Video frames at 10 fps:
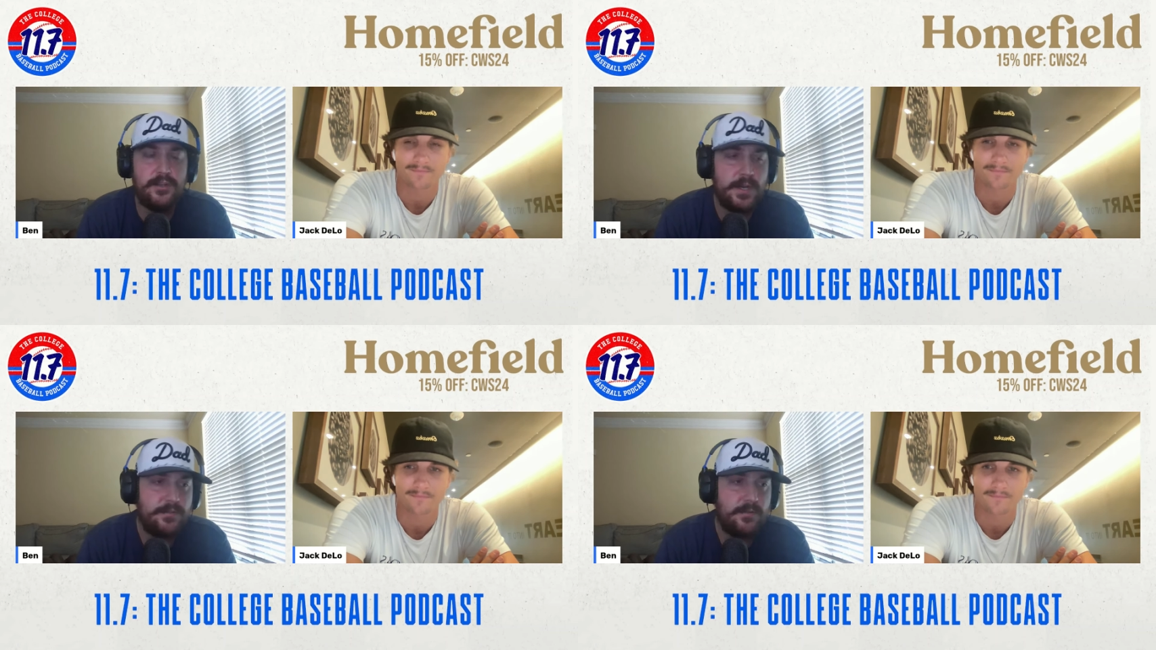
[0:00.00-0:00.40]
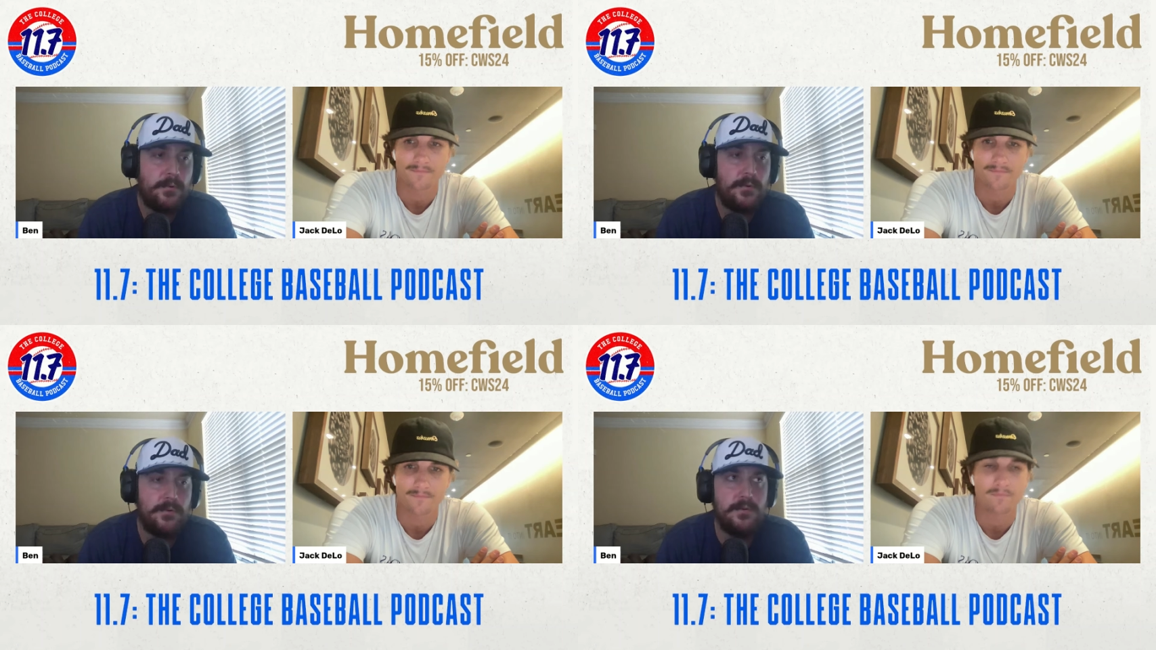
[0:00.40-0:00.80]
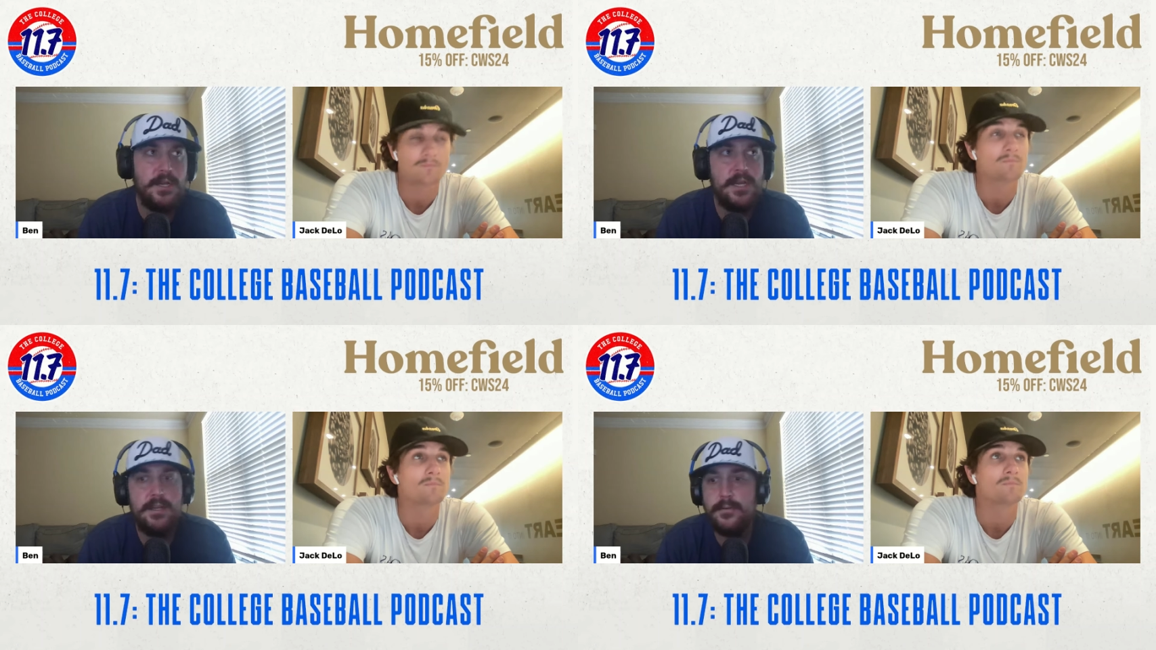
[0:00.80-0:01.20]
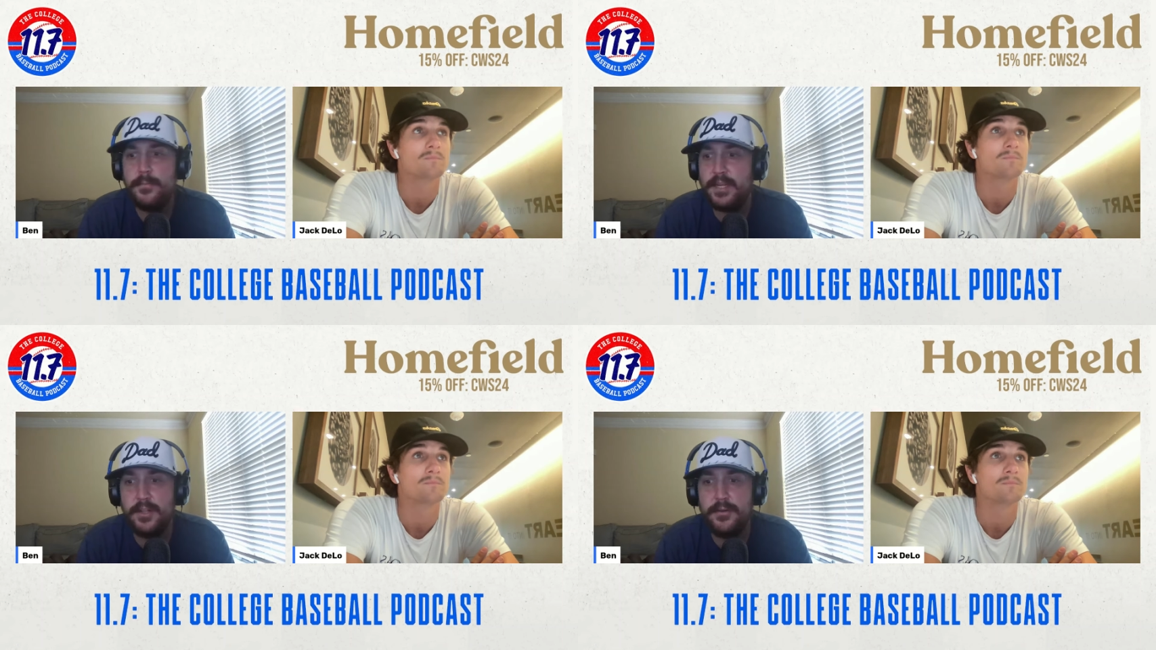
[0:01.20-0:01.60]
Speaker 1: Transfer portal will
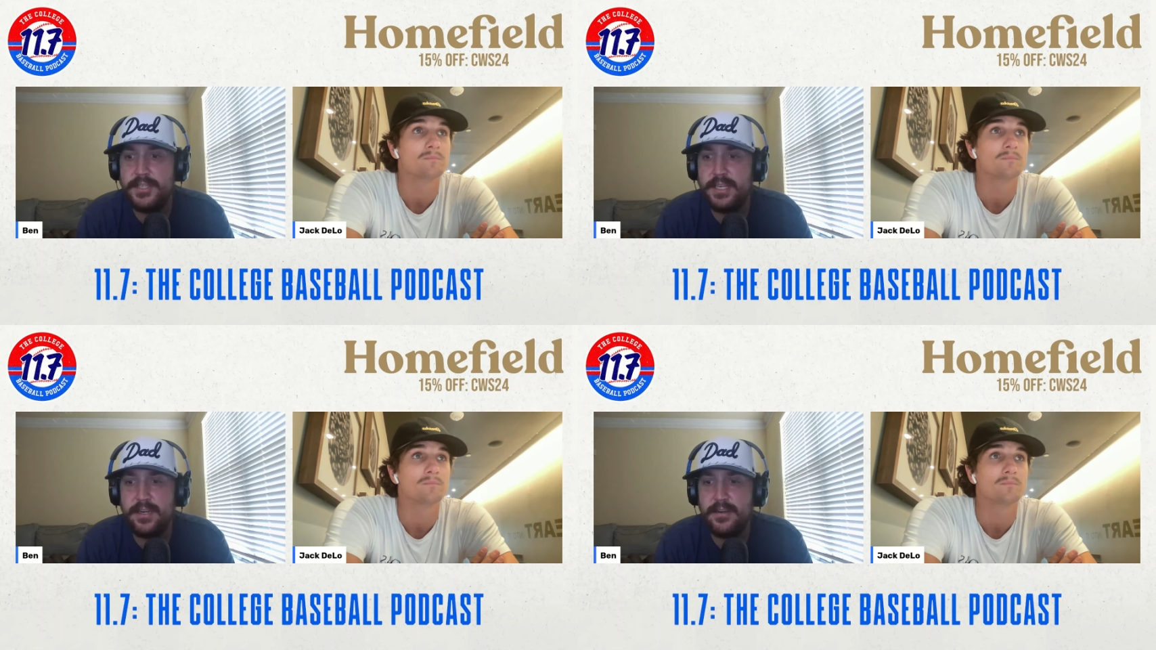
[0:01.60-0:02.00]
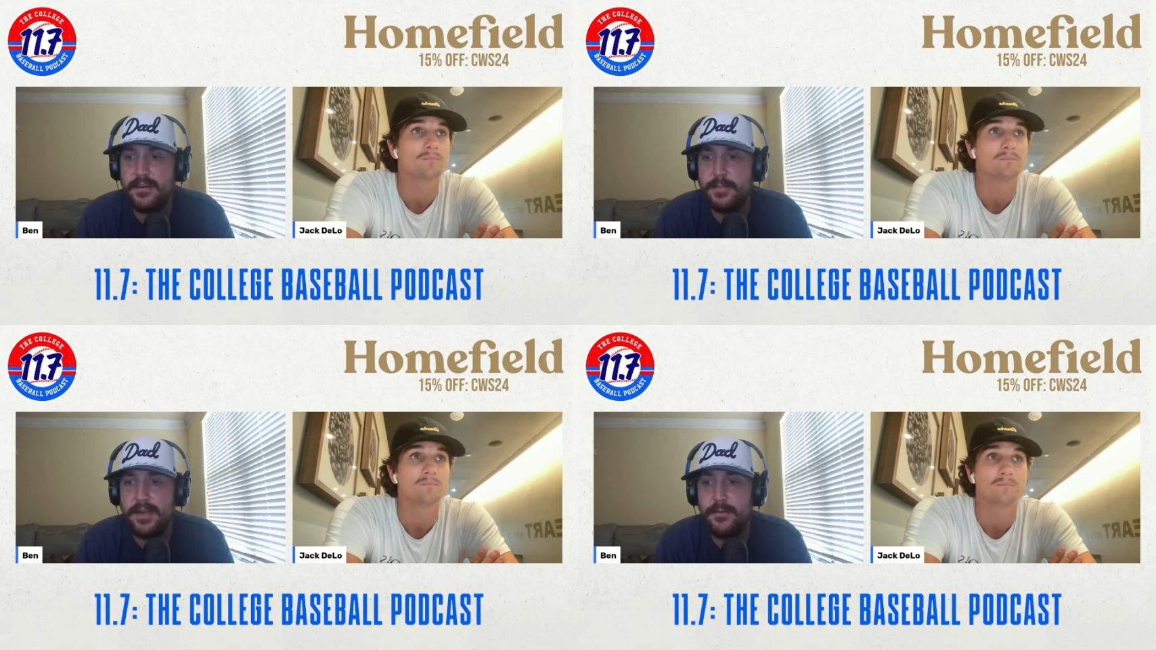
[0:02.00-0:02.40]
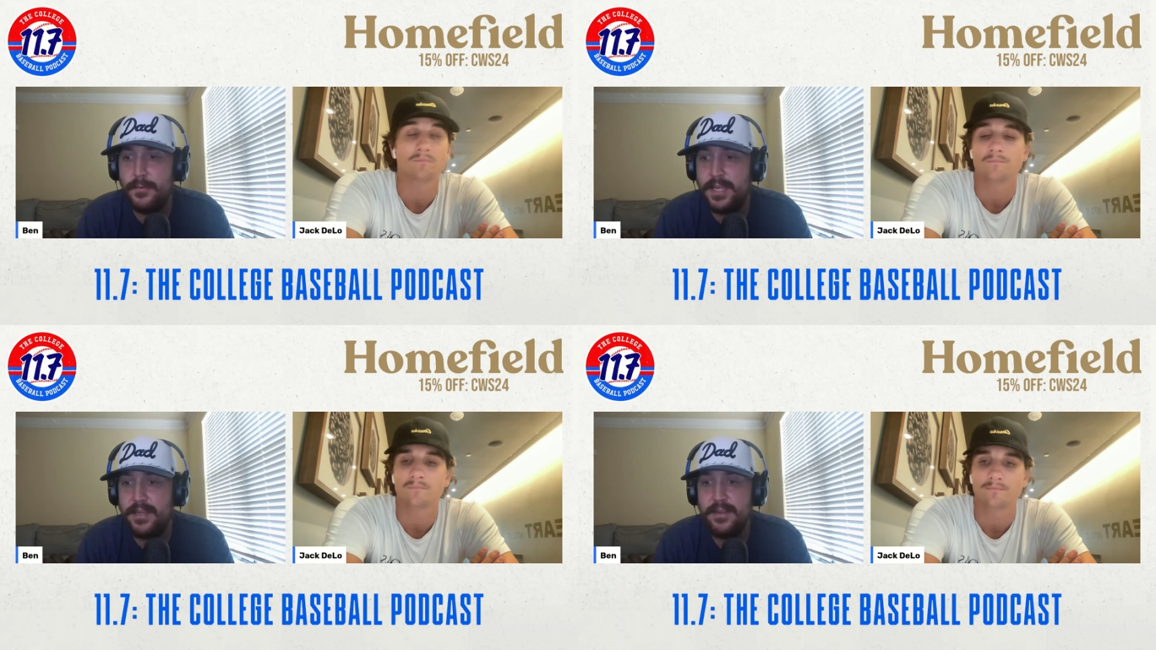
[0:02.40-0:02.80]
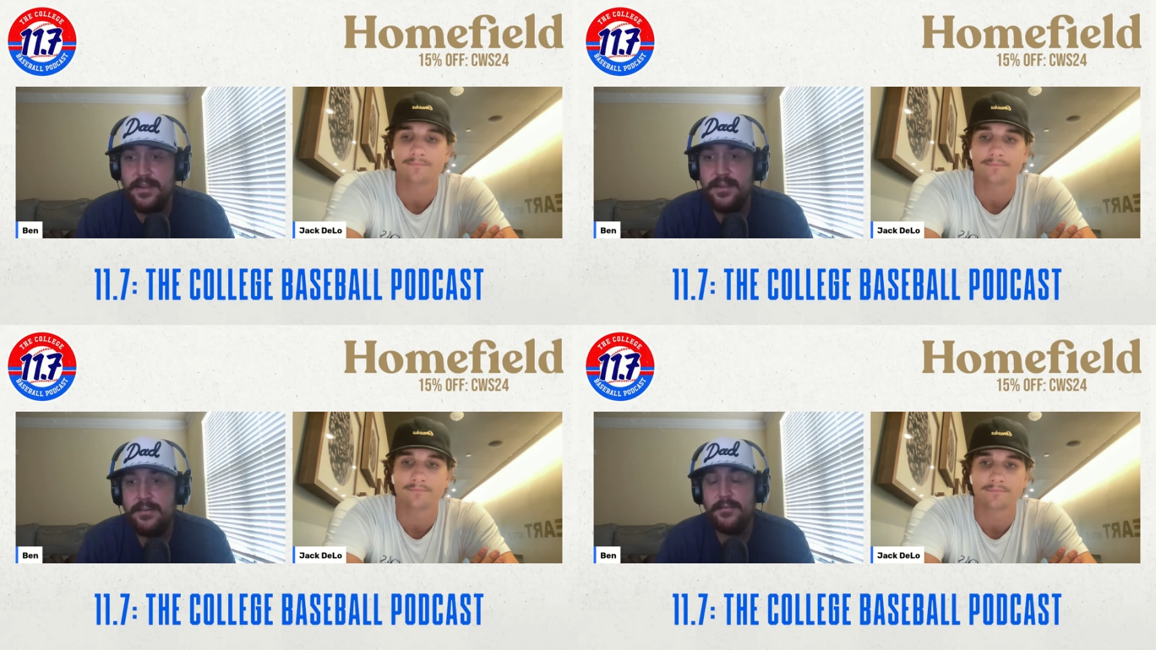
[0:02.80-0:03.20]
be closing here in about a week,
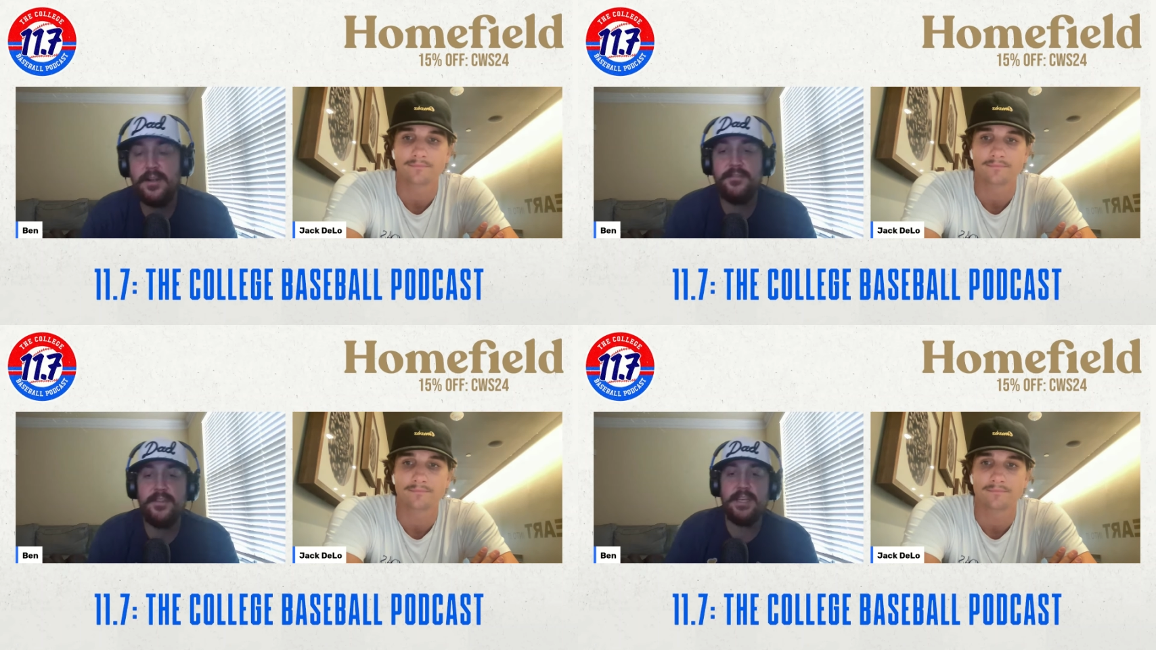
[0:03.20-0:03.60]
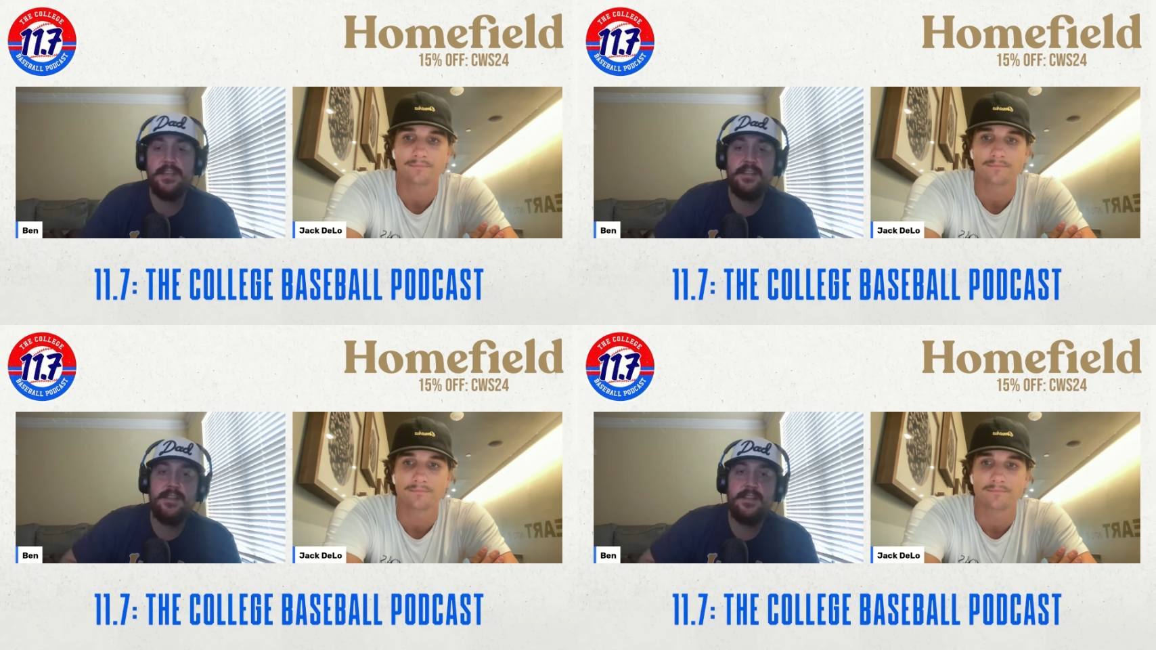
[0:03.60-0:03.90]
roughly.